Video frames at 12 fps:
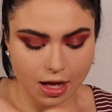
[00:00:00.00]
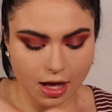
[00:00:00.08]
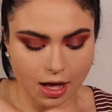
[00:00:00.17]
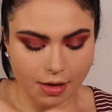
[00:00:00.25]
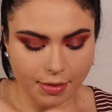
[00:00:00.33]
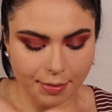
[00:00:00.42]

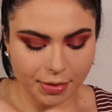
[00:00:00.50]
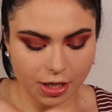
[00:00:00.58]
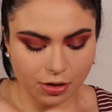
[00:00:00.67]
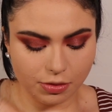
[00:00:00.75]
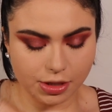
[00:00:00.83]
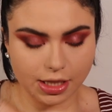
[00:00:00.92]
I'm gonna
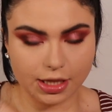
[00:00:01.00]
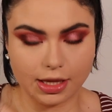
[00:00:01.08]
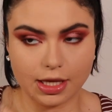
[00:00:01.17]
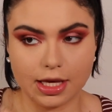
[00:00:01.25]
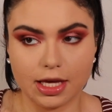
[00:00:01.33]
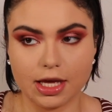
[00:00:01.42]
use
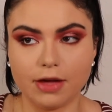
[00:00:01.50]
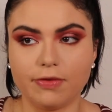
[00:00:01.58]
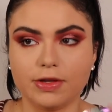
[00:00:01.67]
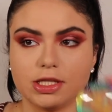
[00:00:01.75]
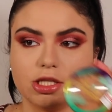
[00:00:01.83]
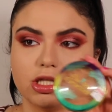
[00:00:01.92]
the
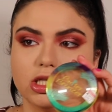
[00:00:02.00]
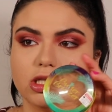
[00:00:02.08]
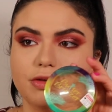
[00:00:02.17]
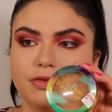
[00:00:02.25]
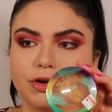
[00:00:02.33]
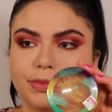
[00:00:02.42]
Physicians
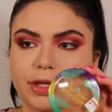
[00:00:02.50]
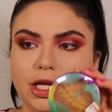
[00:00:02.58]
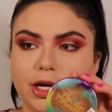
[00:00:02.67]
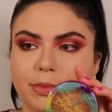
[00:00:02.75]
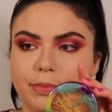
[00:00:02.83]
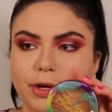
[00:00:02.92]

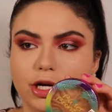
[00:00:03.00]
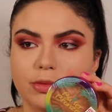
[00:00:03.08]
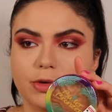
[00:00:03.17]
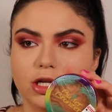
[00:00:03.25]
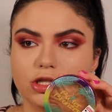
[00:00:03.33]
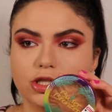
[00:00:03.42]
Formula Butter
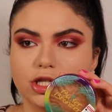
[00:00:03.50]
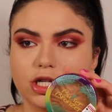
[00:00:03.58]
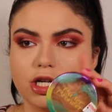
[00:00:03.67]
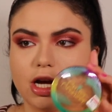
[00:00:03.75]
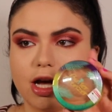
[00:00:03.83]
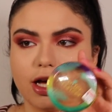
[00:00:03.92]

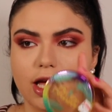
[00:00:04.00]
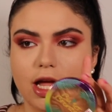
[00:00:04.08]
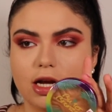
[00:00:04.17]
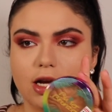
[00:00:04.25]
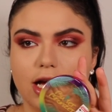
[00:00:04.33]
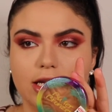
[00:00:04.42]
Bronzer.
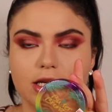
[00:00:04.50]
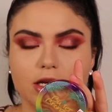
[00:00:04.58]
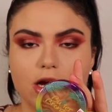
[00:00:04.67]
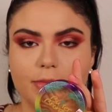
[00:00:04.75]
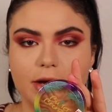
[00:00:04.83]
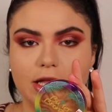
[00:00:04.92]
Again, I did
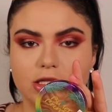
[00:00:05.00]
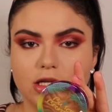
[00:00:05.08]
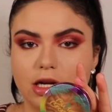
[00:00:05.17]
not buy this